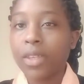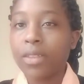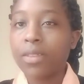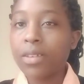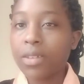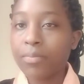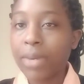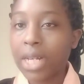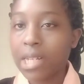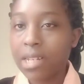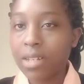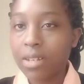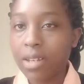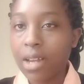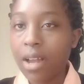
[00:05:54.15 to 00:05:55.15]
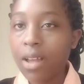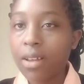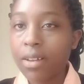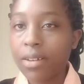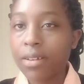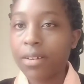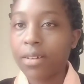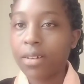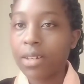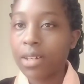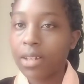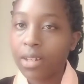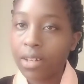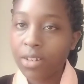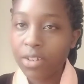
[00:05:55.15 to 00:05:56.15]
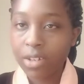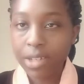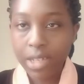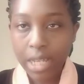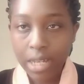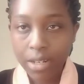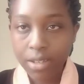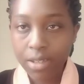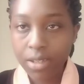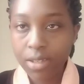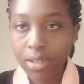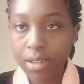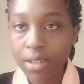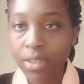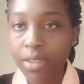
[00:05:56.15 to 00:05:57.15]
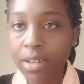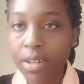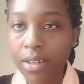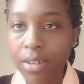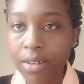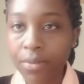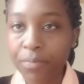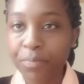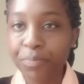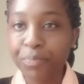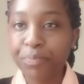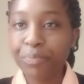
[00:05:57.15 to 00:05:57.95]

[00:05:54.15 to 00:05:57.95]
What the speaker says: This bacteria, it resides in the